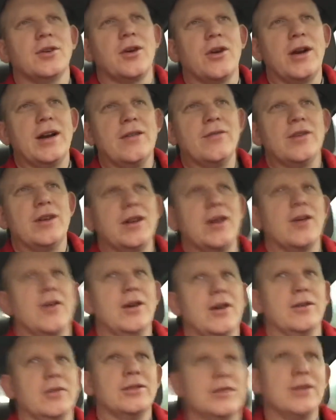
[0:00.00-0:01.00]
create a video
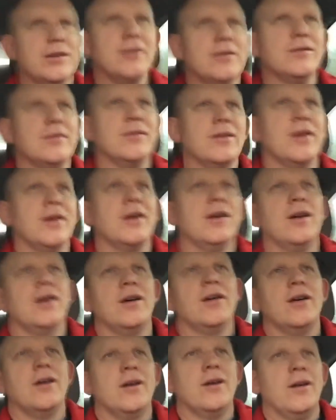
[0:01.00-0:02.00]
here
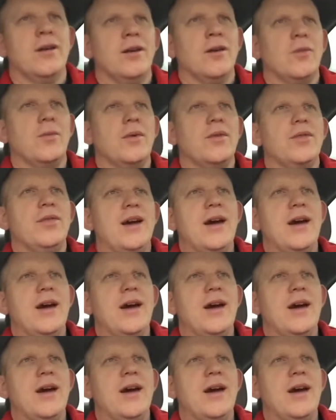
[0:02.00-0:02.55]
soon with